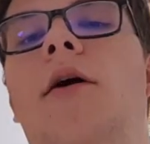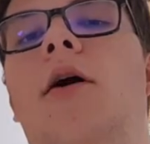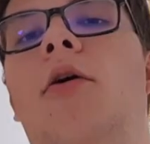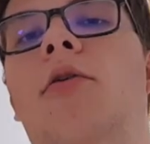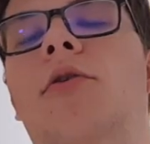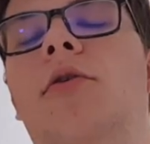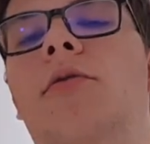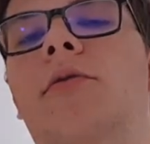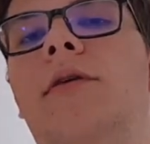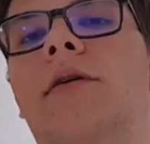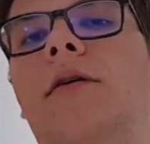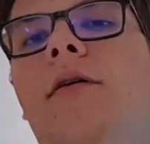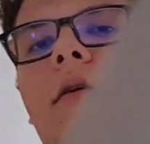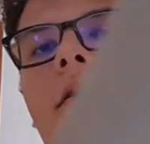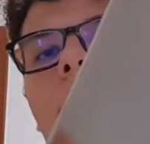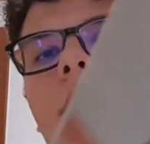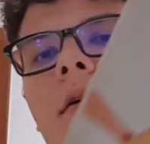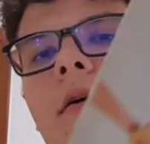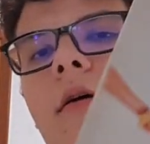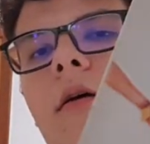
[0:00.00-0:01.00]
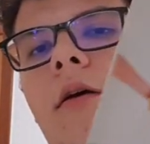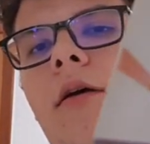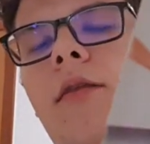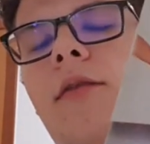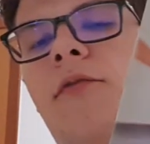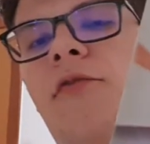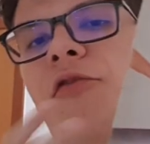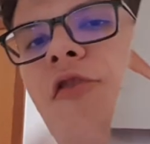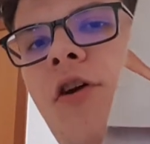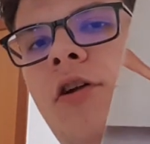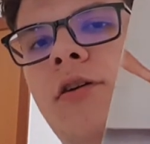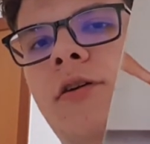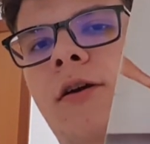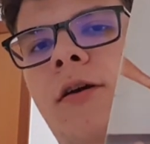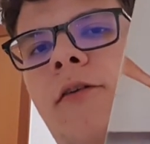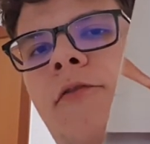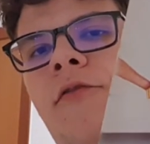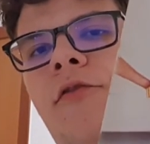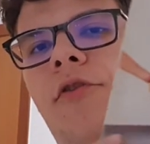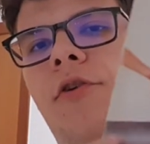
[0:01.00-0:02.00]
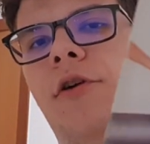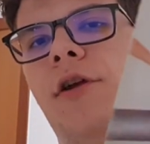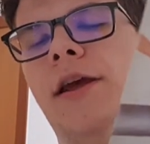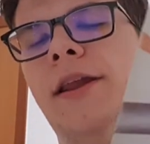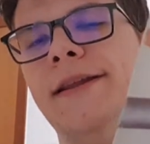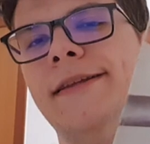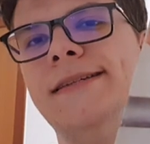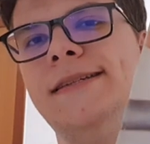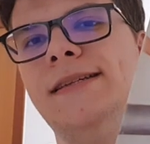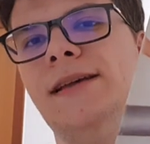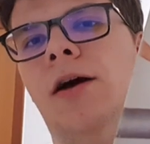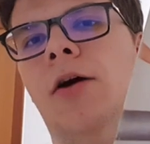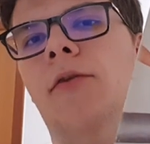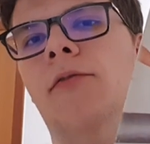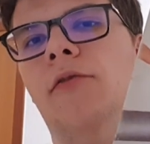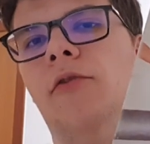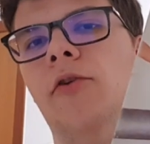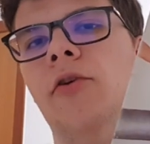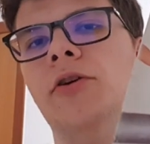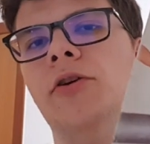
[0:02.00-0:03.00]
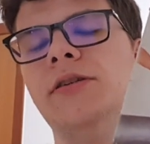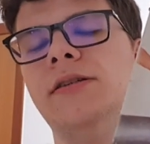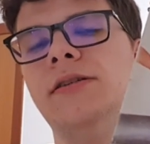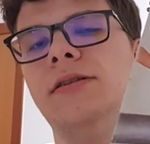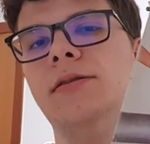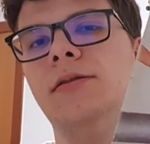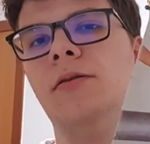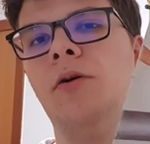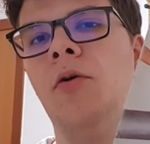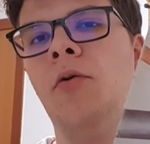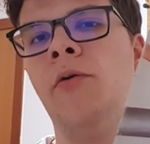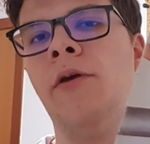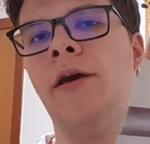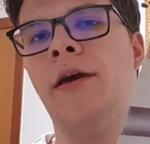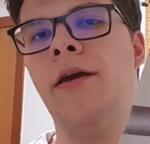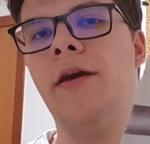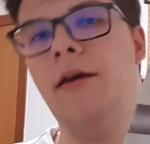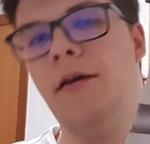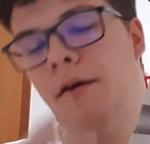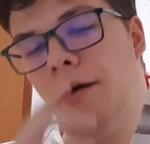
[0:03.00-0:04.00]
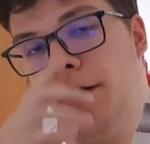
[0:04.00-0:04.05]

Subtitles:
Although the front cover in itself looks okay.